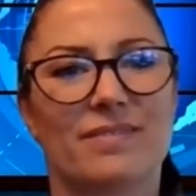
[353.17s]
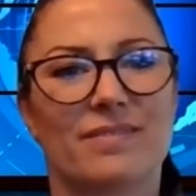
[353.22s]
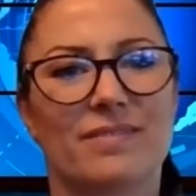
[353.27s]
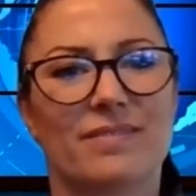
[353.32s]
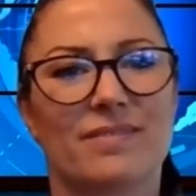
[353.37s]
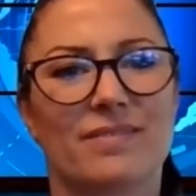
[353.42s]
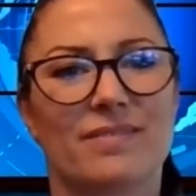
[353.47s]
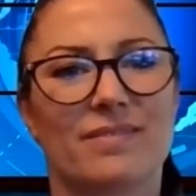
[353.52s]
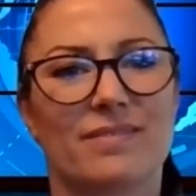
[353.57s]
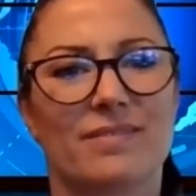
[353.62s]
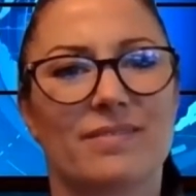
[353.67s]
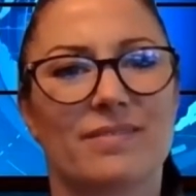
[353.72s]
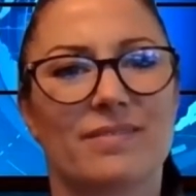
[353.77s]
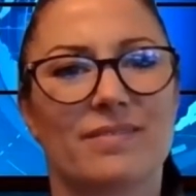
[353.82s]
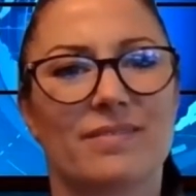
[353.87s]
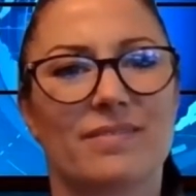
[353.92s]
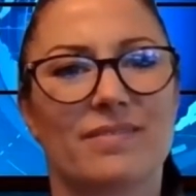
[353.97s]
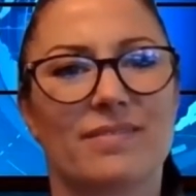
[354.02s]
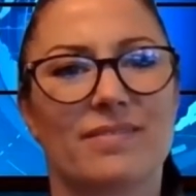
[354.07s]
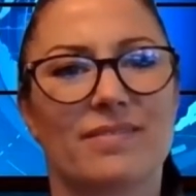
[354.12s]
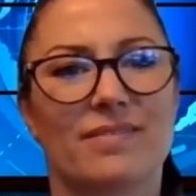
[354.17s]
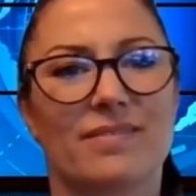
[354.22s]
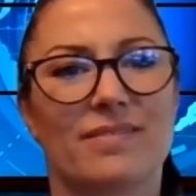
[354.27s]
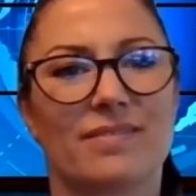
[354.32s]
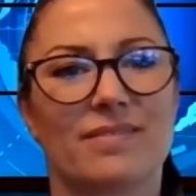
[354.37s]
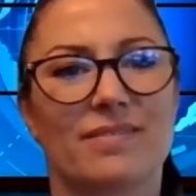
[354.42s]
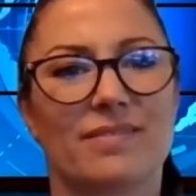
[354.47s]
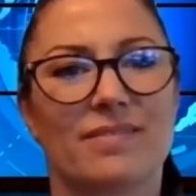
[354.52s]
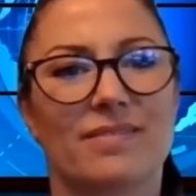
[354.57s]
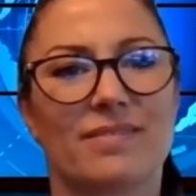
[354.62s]

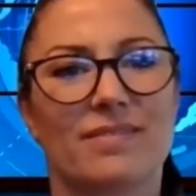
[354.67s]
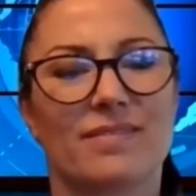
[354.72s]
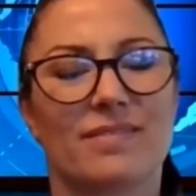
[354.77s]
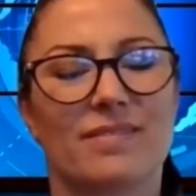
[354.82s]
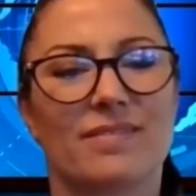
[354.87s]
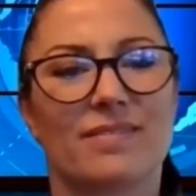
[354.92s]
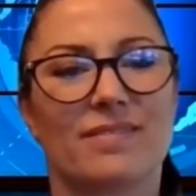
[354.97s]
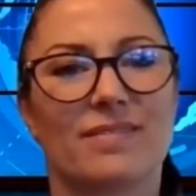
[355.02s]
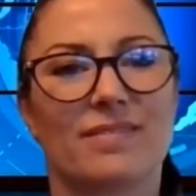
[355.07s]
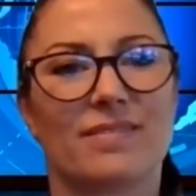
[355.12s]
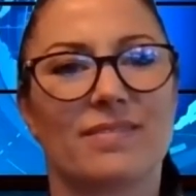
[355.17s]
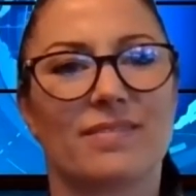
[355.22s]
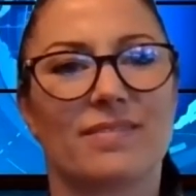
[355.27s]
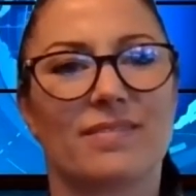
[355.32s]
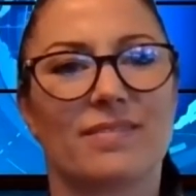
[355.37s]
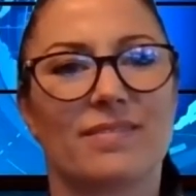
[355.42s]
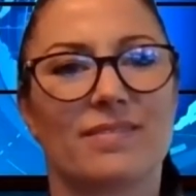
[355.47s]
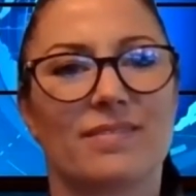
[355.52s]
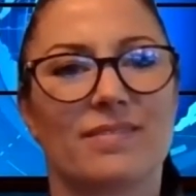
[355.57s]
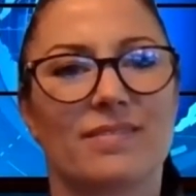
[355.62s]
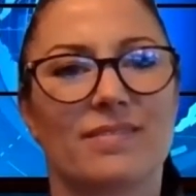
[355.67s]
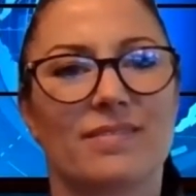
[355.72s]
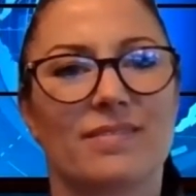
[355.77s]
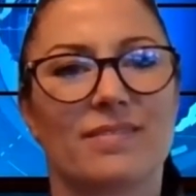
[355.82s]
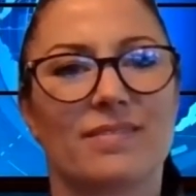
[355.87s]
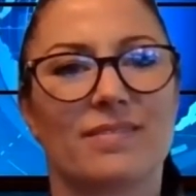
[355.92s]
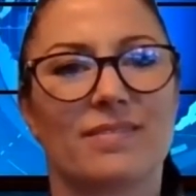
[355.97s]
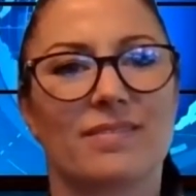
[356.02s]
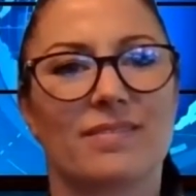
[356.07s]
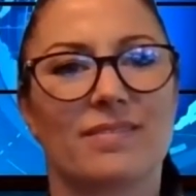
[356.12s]

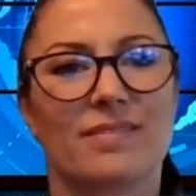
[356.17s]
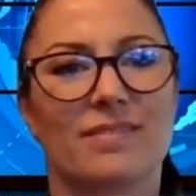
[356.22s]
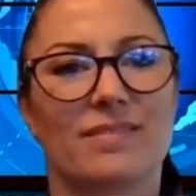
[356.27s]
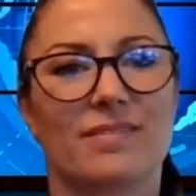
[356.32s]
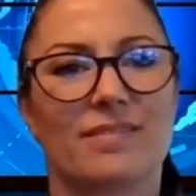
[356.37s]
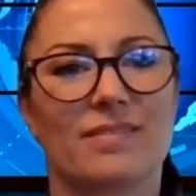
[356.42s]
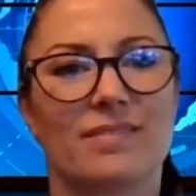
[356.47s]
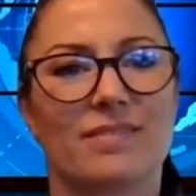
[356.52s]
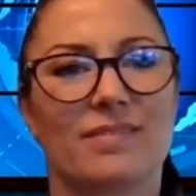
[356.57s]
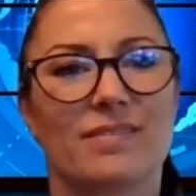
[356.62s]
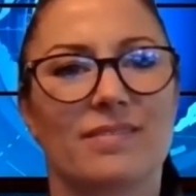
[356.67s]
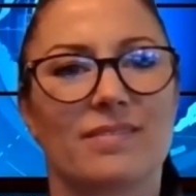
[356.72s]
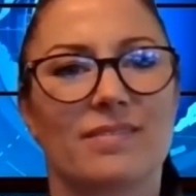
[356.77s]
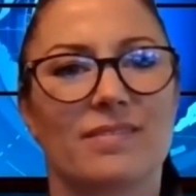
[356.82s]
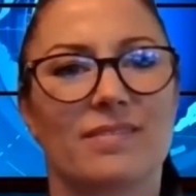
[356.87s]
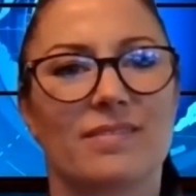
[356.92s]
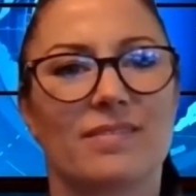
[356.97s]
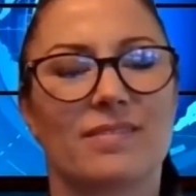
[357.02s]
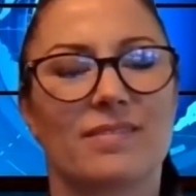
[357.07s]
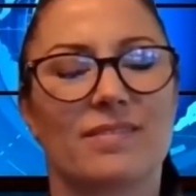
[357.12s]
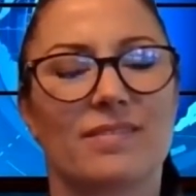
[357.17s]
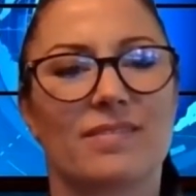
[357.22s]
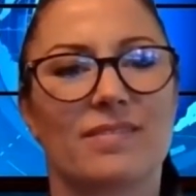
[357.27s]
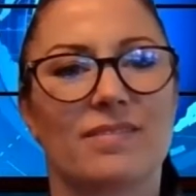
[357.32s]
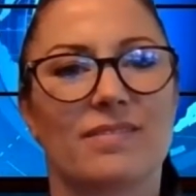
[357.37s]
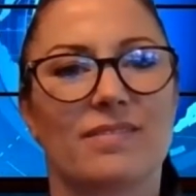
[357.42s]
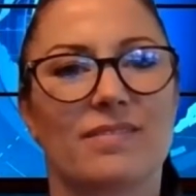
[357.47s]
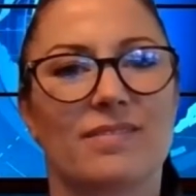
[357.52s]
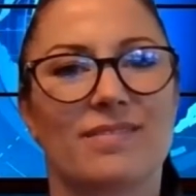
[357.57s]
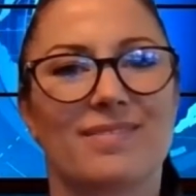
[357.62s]

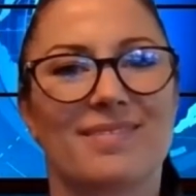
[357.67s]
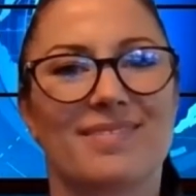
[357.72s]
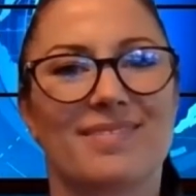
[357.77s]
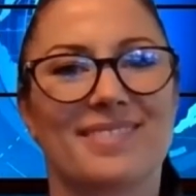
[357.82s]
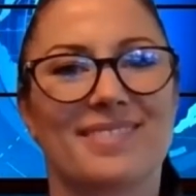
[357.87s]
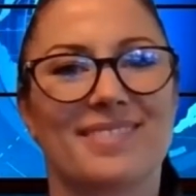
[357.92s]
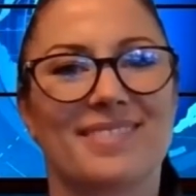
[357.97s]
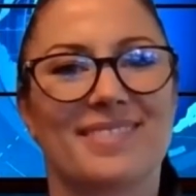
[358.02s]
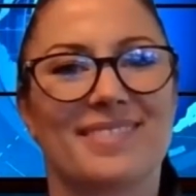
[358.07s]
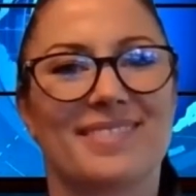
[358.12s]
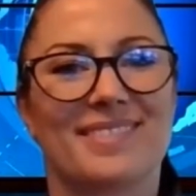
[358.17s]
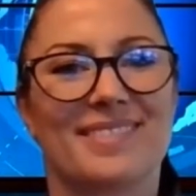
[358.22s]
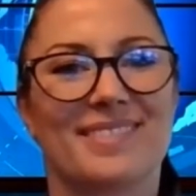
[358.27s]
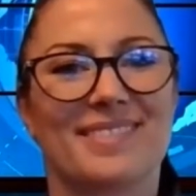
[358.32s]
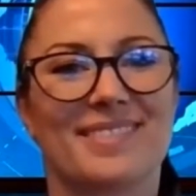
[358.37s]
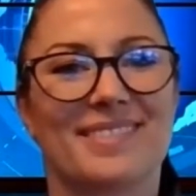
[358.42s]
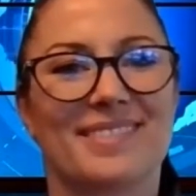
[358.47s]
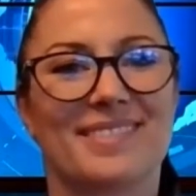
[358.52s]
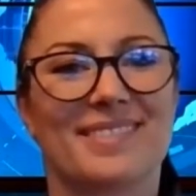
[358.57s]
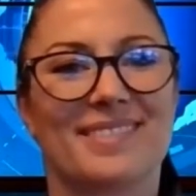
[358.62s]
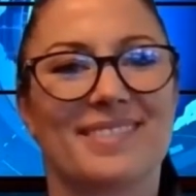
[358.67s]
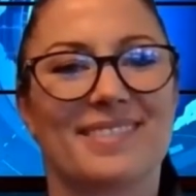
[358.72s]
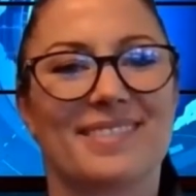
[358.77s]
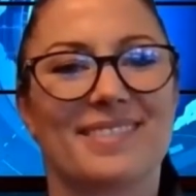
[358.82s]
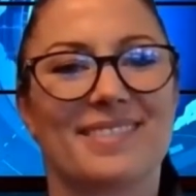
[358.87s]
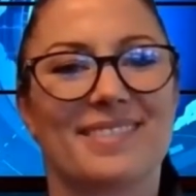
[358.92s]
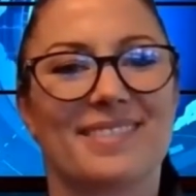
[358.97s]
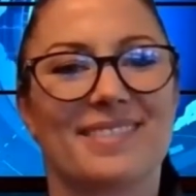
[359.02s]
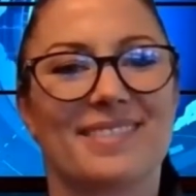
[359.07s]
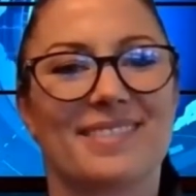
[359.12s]

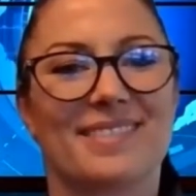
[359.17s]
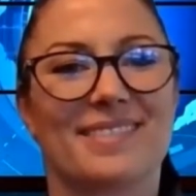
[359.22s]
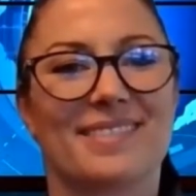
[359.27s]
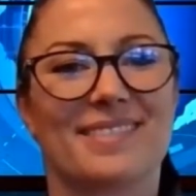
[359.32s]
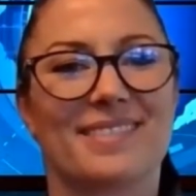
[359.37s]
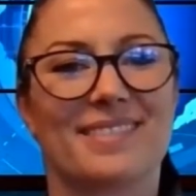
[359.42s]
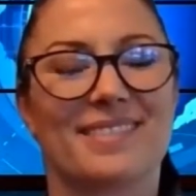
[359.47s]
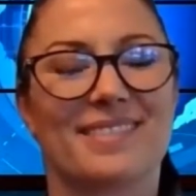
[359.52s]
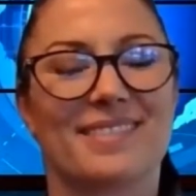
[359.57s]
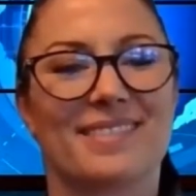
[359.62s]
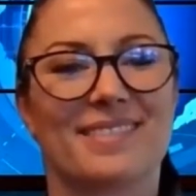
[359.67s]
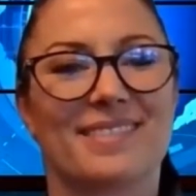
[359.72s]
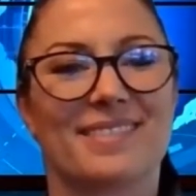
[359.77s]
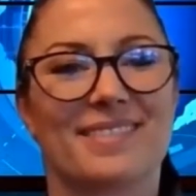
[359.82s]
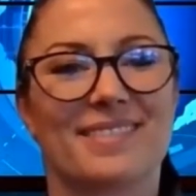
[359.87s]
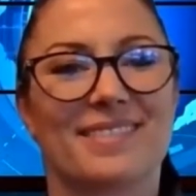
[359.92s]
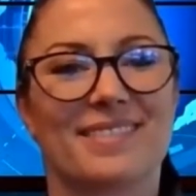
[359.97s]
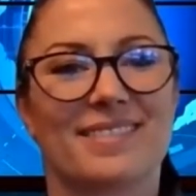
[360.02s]
(not speaking)